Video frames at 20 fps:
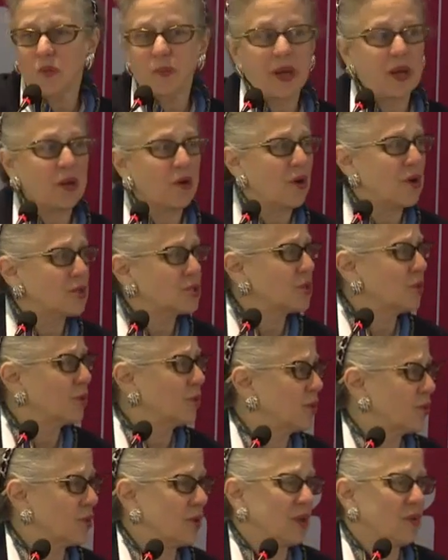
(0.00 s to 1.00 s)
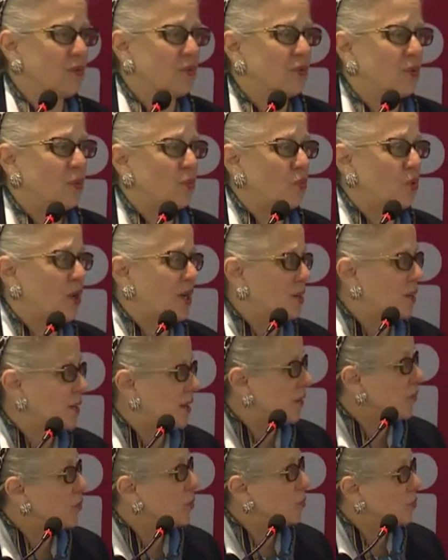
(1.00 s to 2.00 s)
about also learning from one
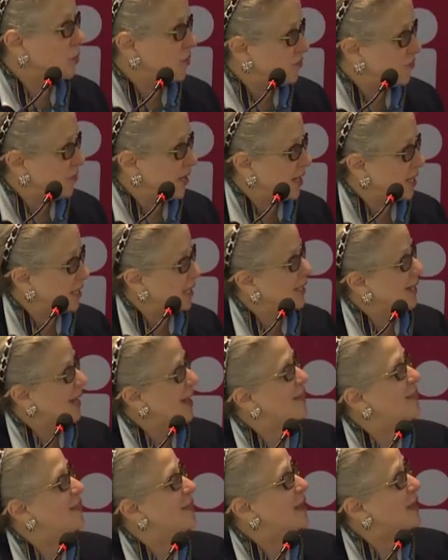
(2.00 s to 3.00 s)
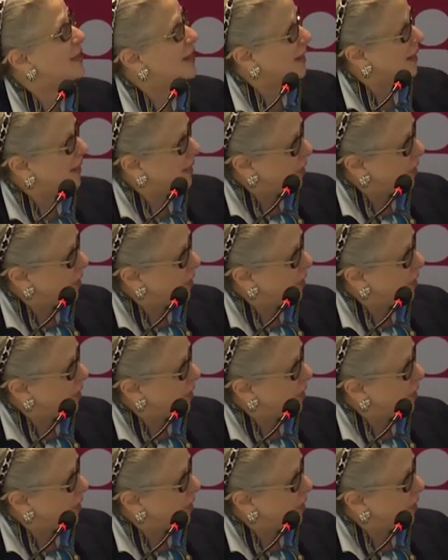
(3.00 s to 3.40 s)
another, refining, and then